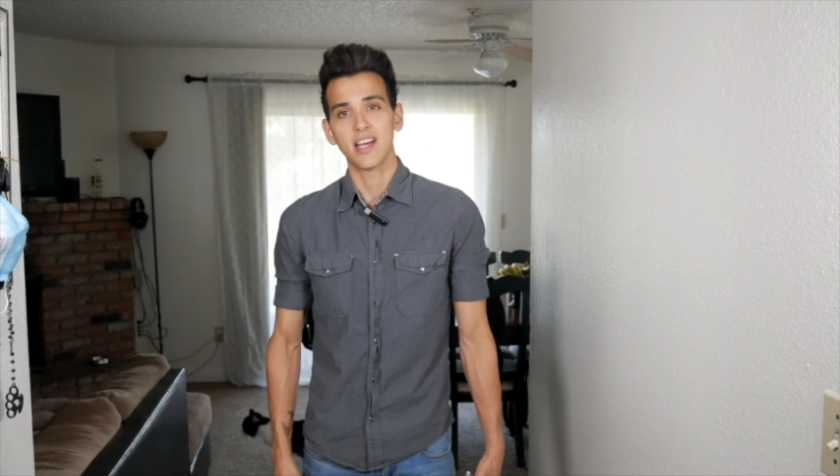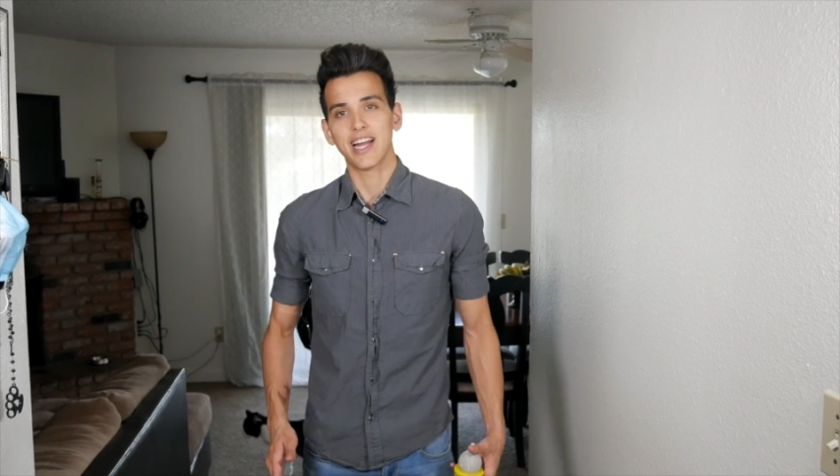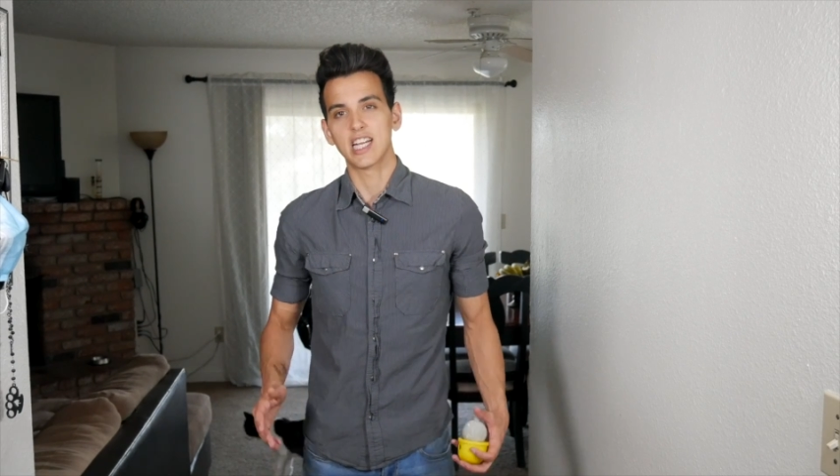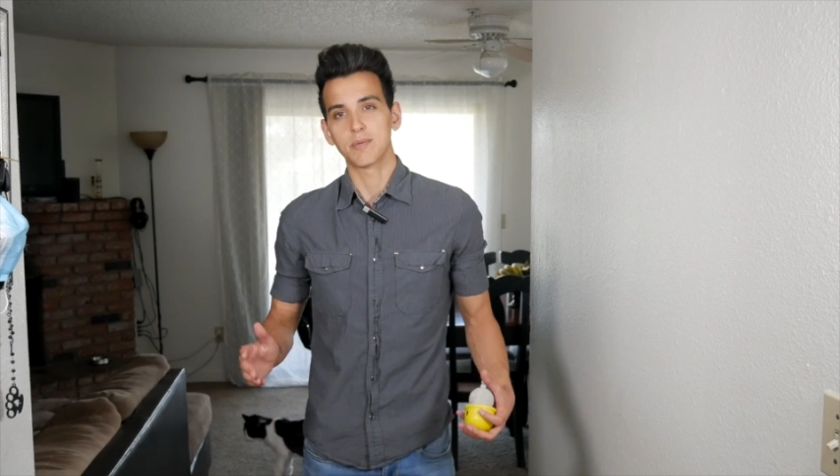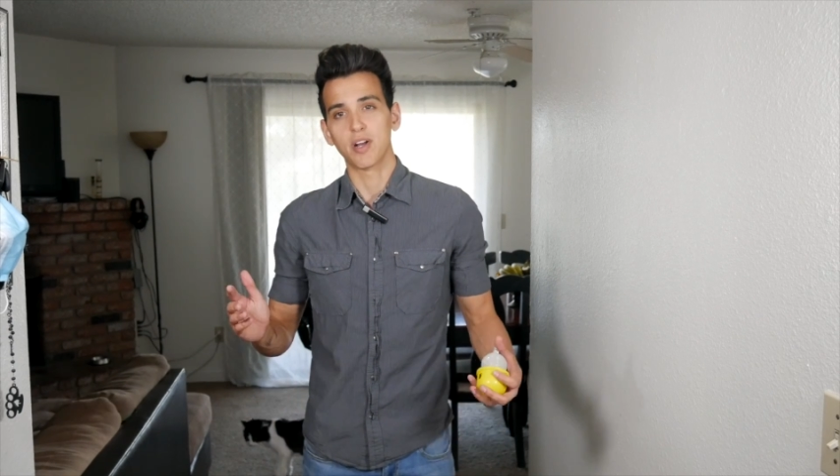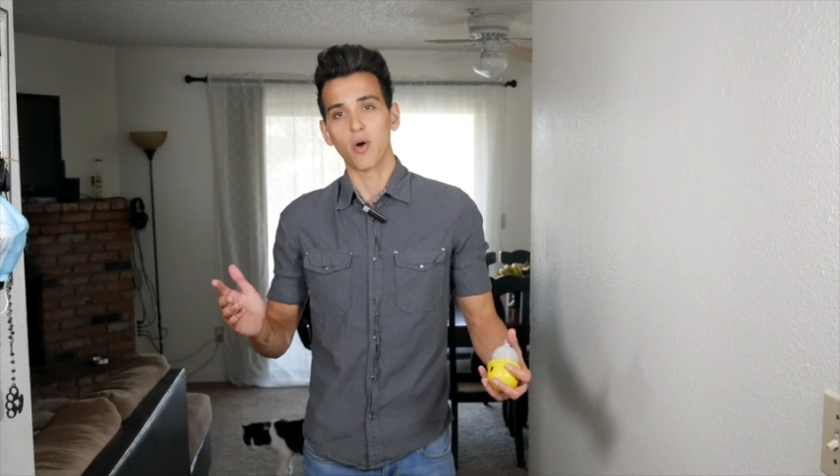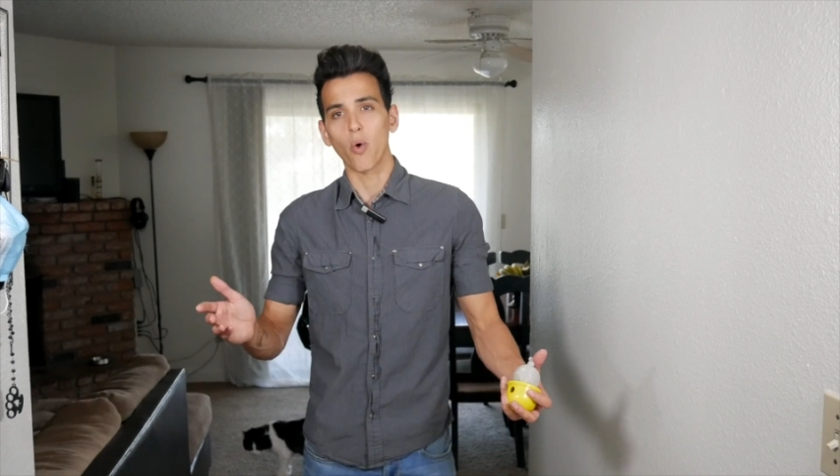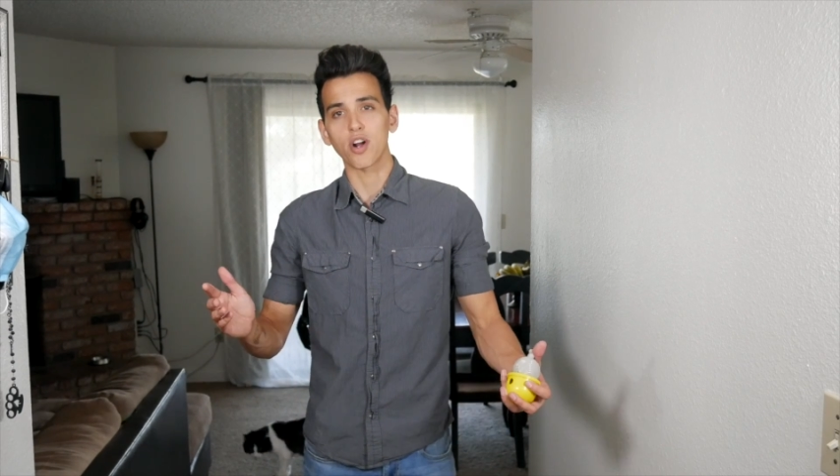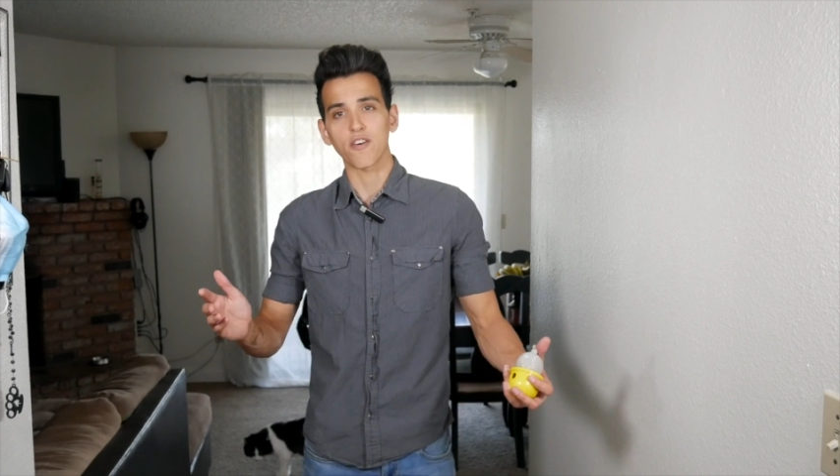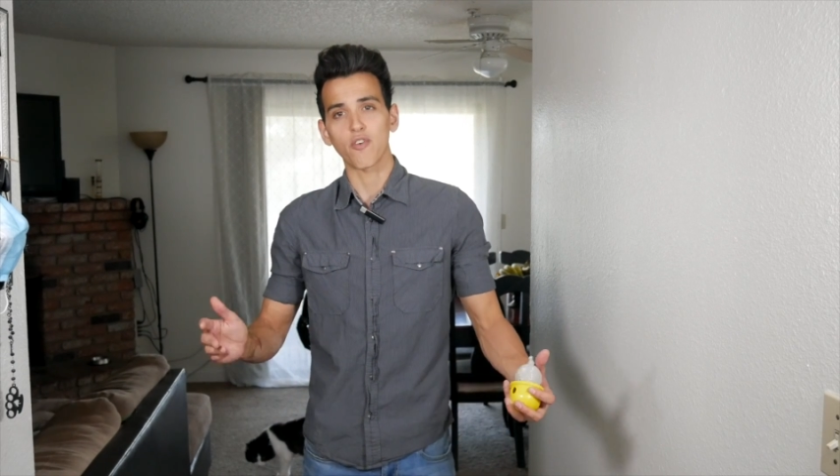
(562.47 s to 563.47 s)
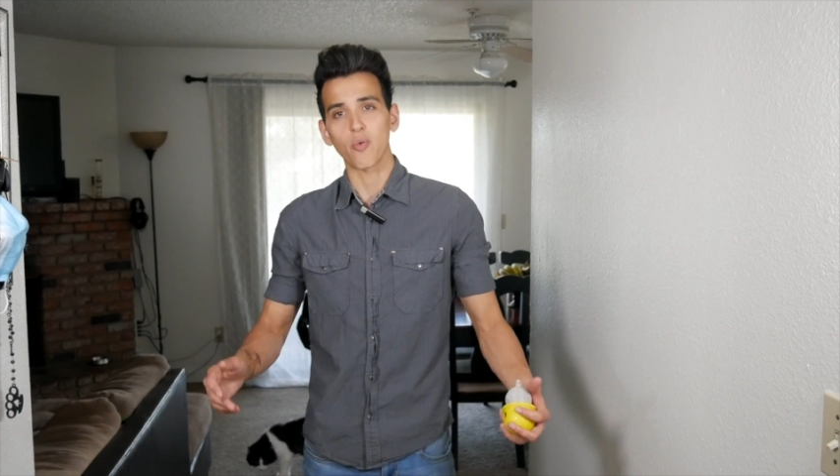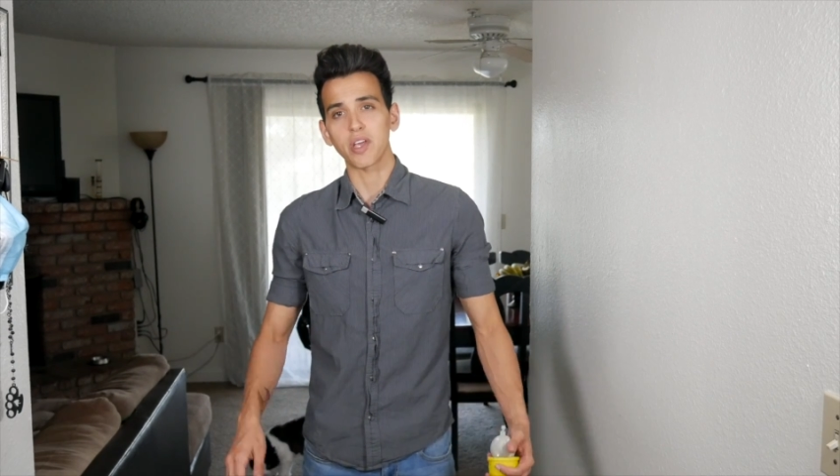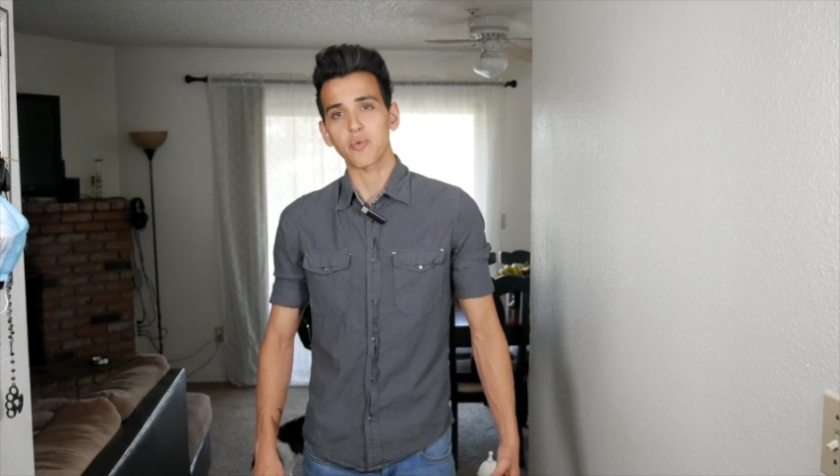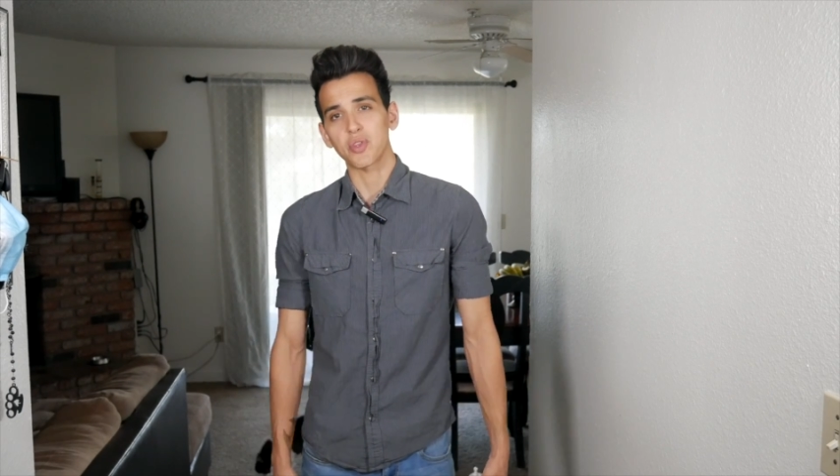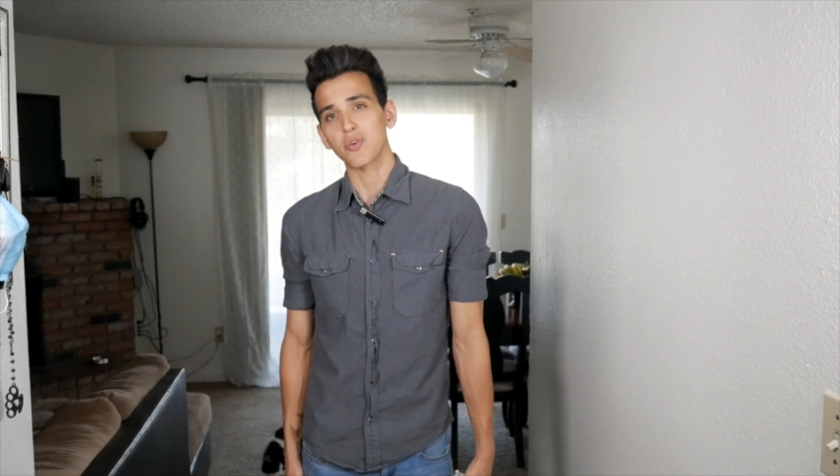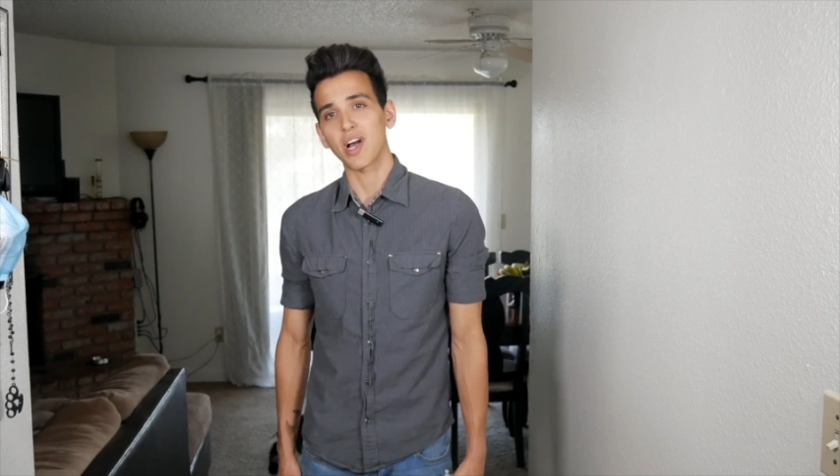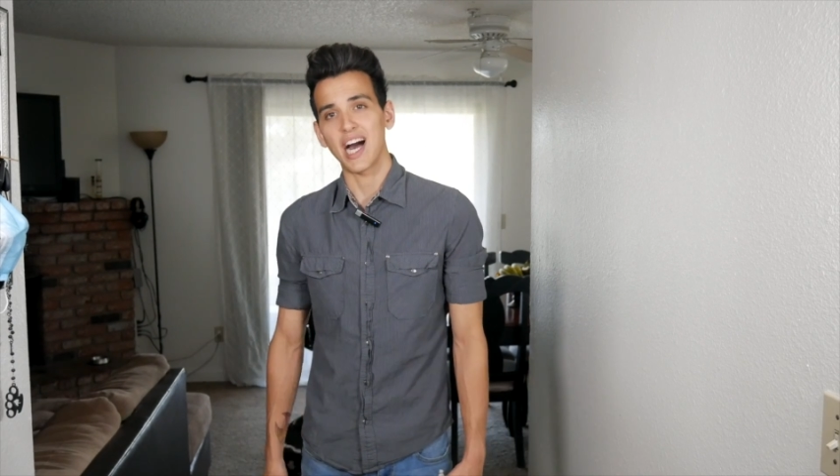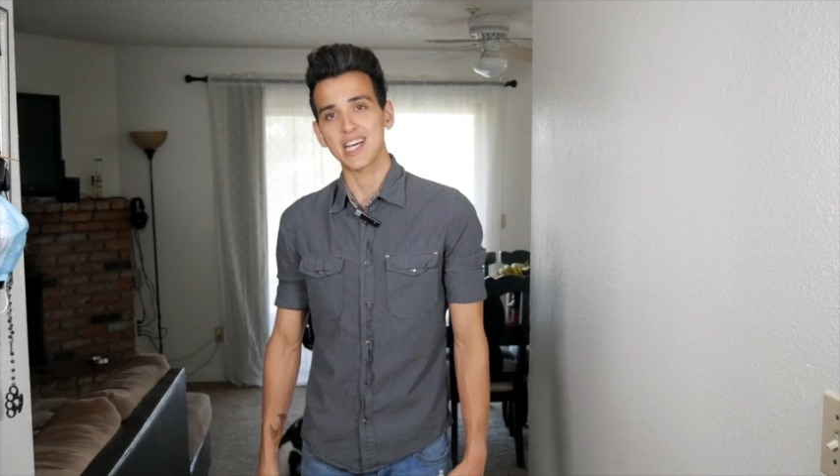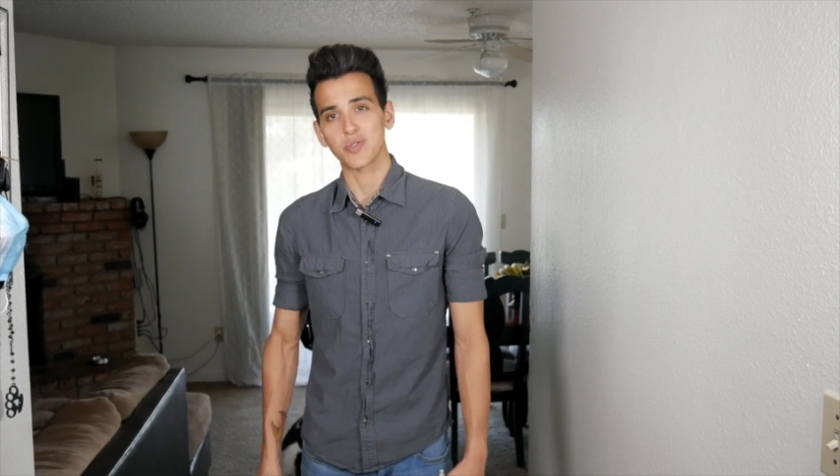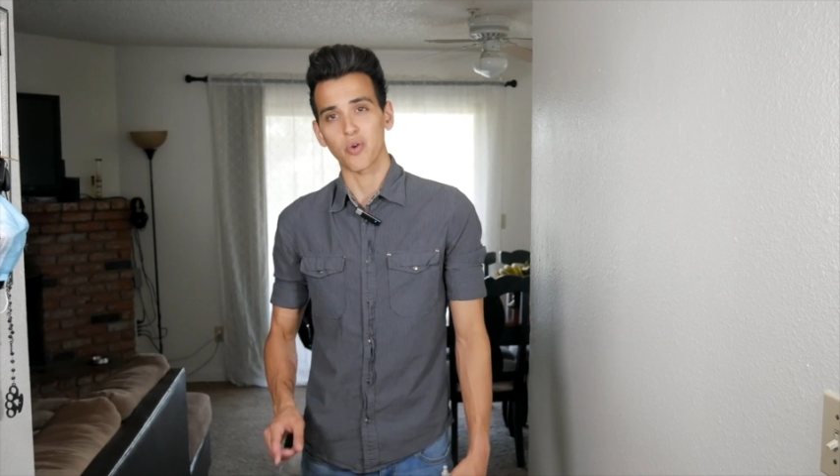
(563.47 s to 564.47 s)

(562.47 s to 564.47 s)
It has been a wonderful week with you guys.